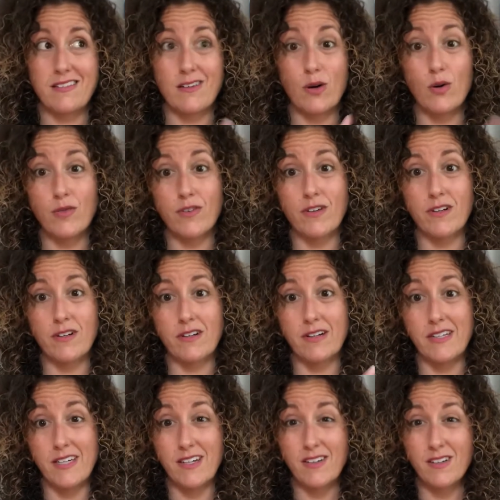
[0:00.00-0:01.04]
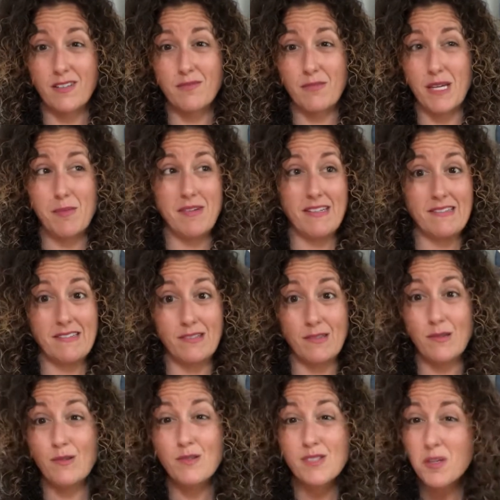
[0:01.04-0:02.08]
over a year, maybe
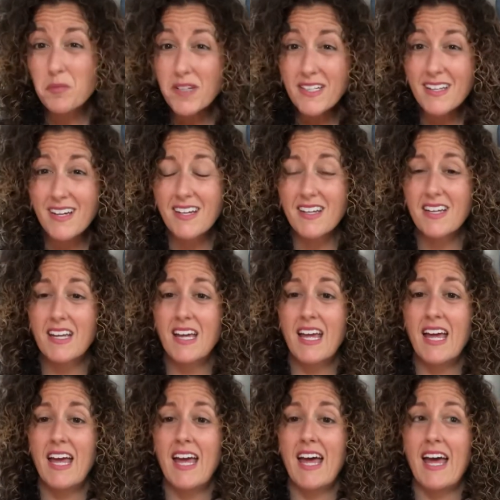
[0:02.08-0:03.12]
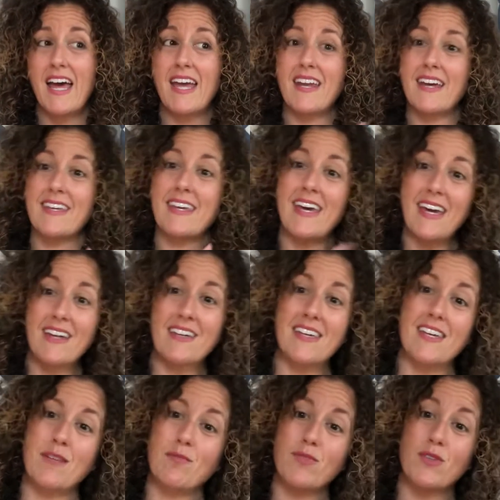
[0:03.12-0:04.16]
2, something like that. And I can't
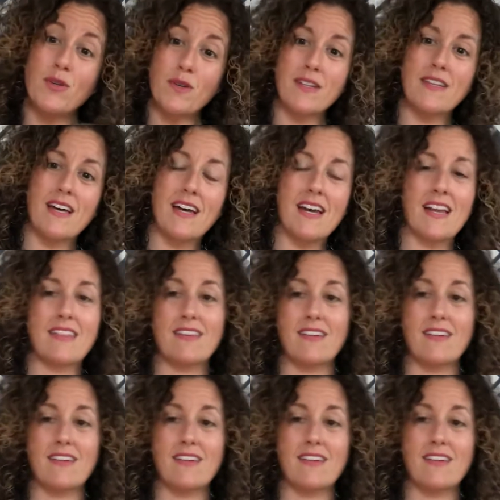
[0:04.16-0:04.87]
keep doing that.